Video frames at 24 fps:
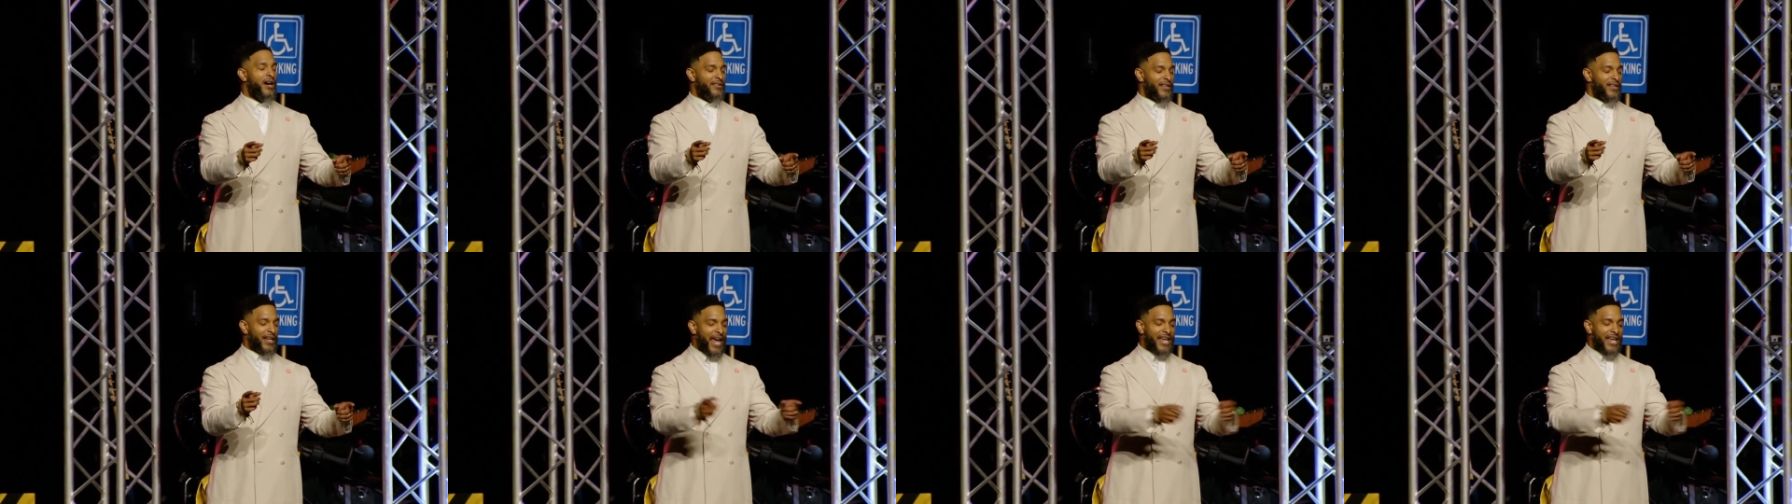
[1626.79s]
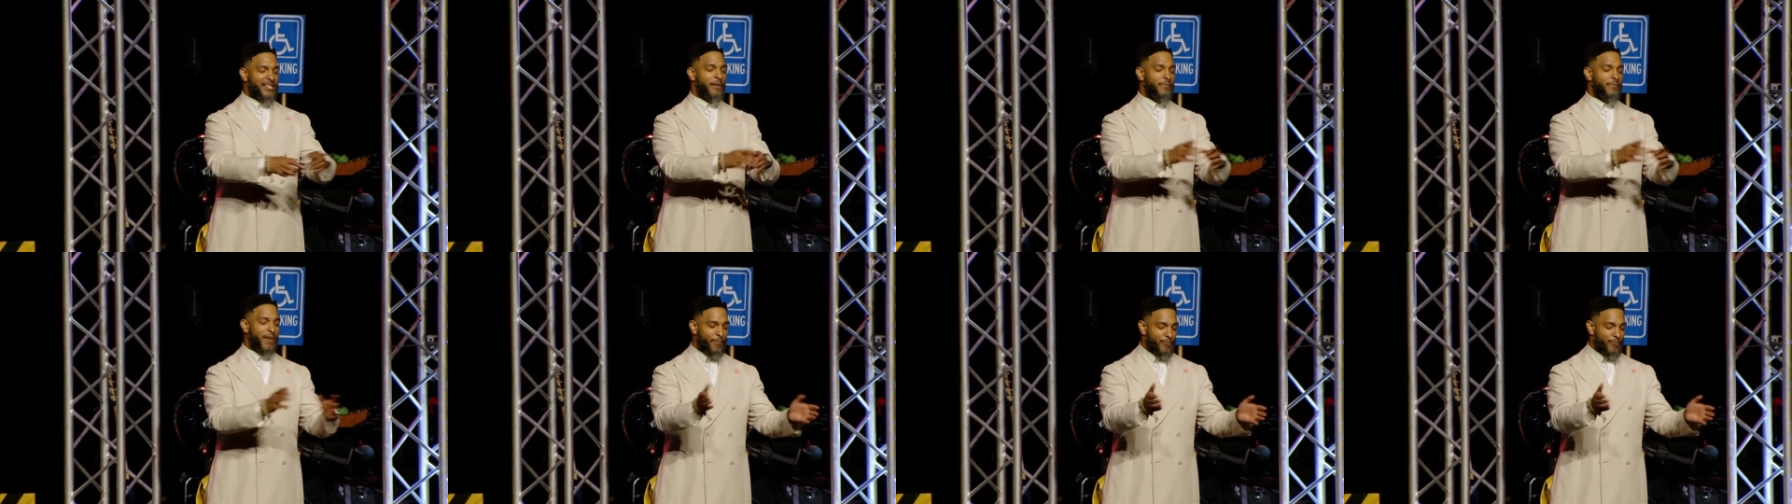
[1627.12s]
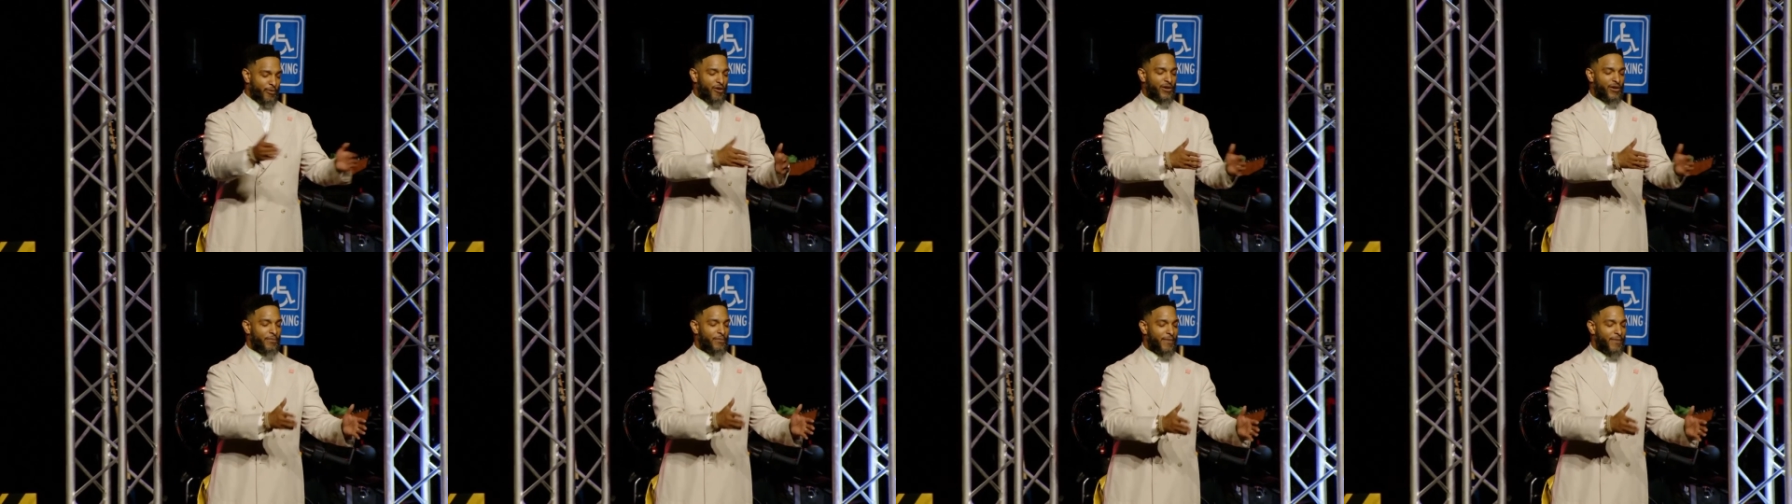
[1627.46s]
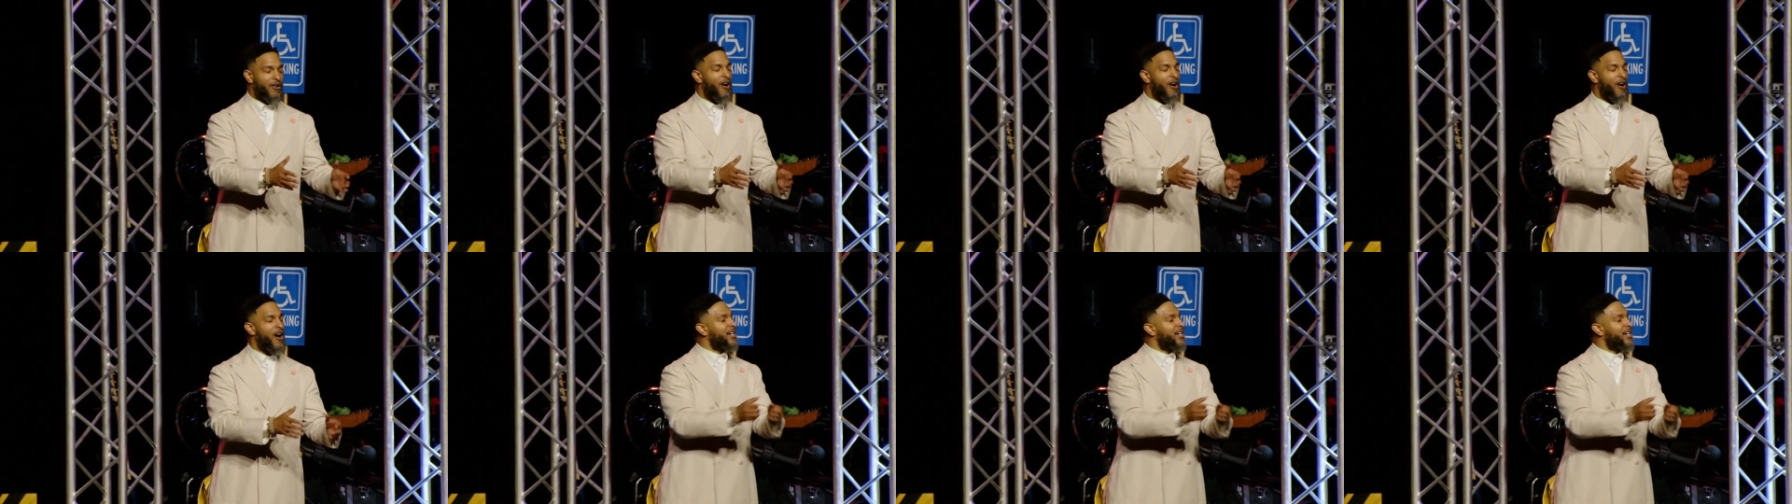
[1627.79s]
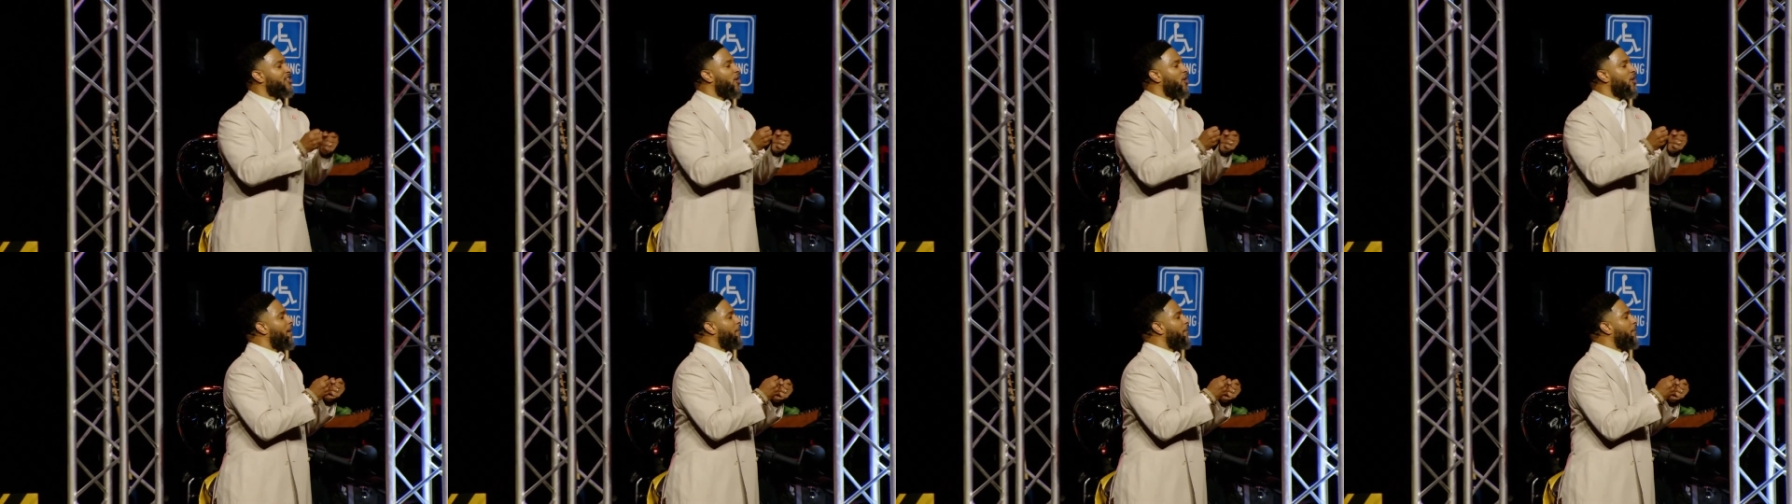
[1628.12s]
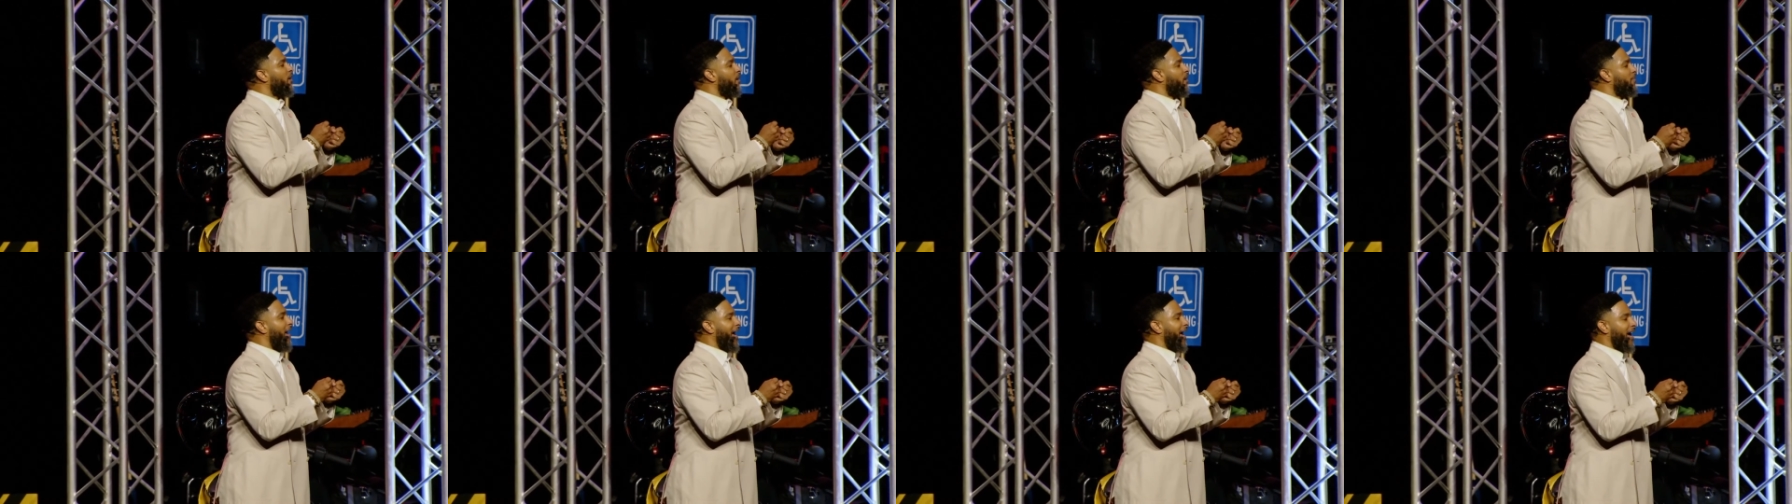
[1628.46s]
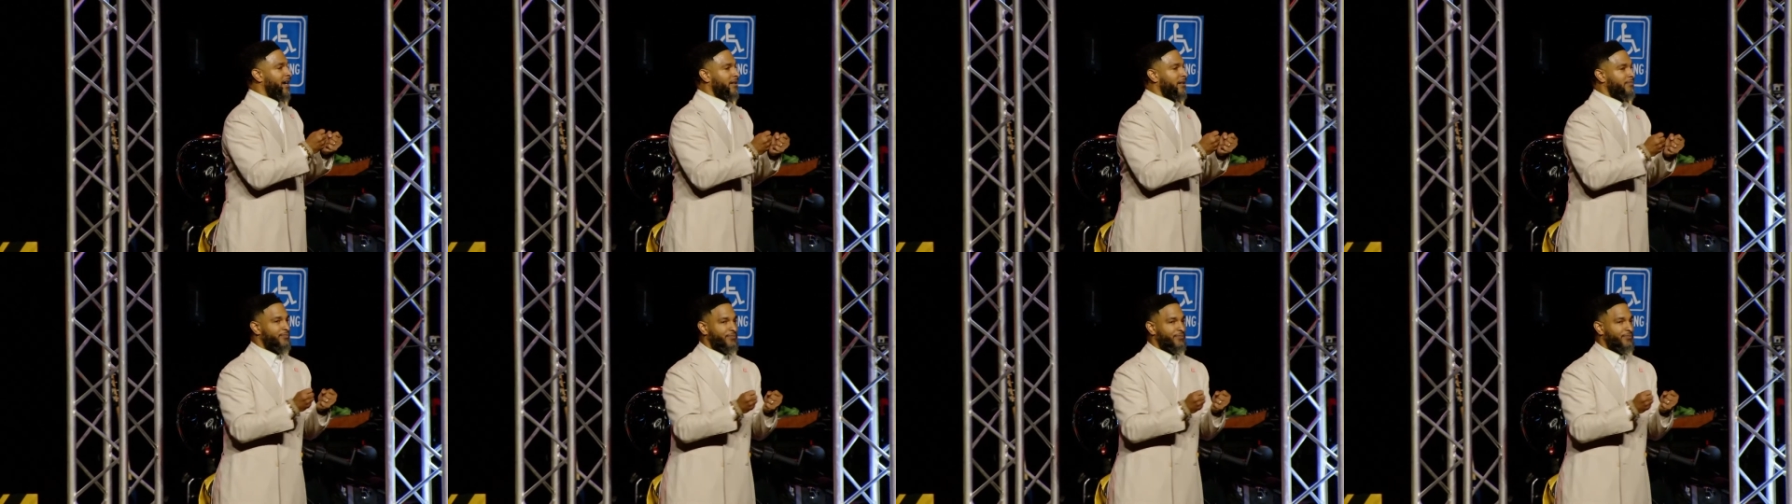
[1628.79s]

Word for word: the last time they broke into my car, they stole my book bag